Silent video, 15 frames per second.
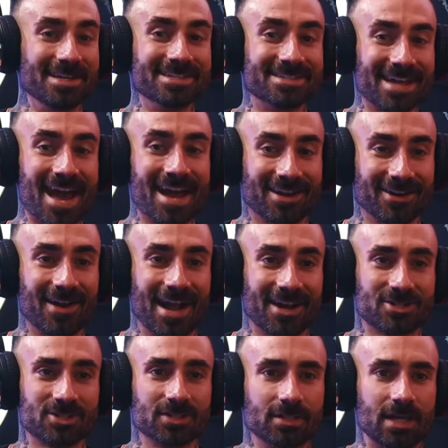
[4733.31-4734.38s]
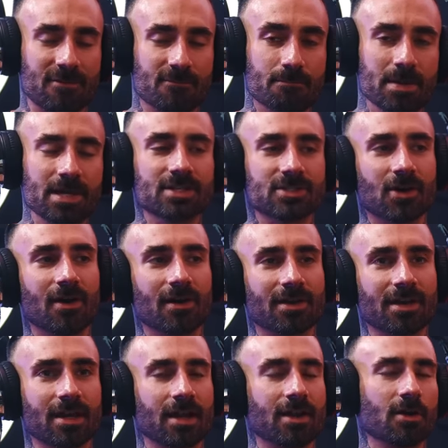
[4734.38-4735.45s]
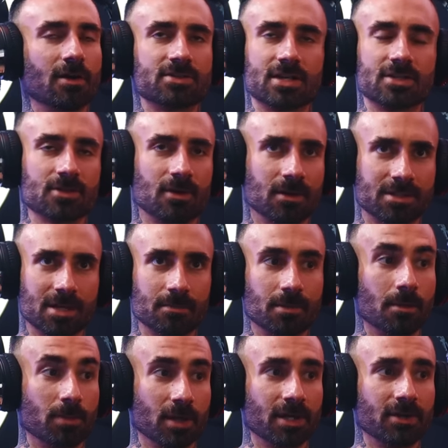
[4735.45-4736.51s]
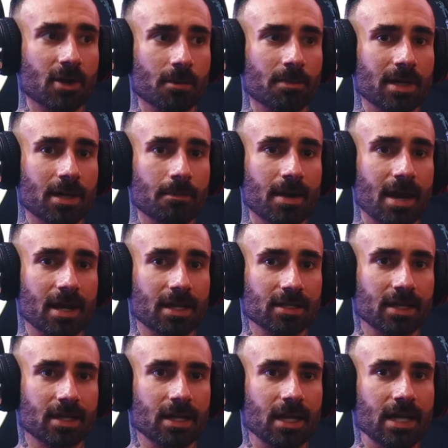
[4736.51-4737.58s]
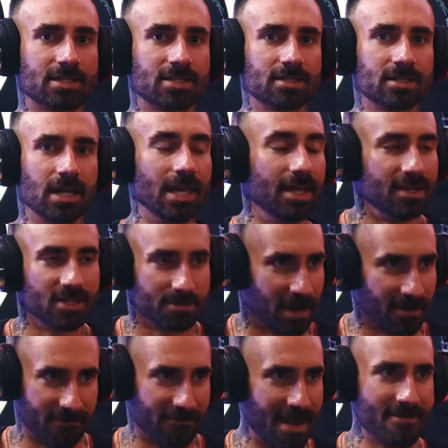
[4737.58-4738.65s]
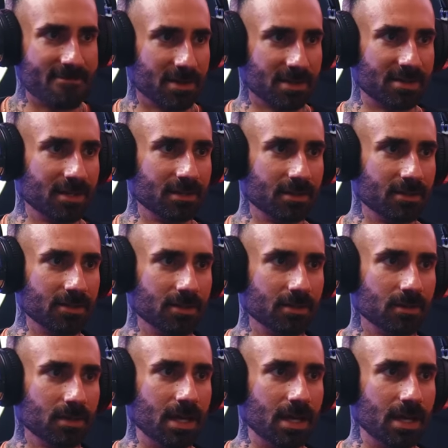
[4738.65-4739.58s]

Me and Zach have been talking, and I know I say this all the time, about bringing RPM back. And like, it is my favorite thing to do.